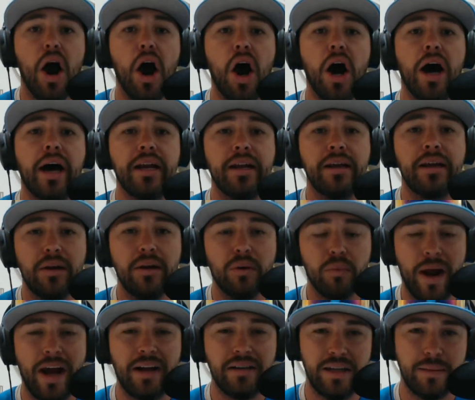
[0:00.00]
on
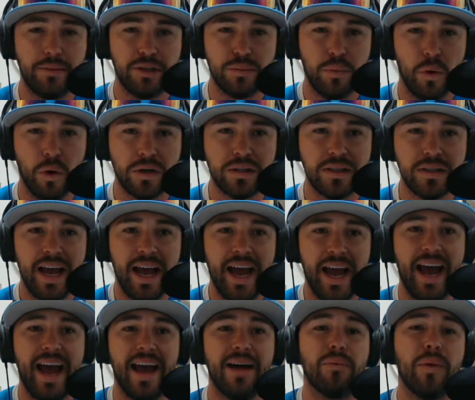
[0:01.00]
Roundtable Sports
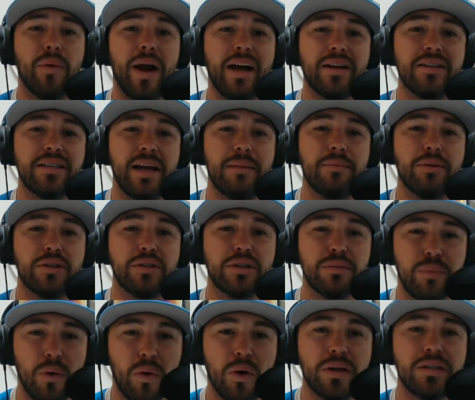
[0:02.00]
at Roundtable
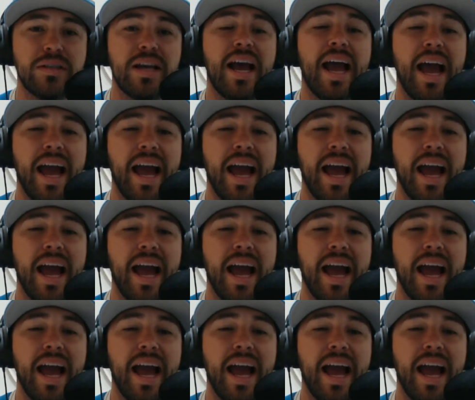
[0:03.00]
Sports,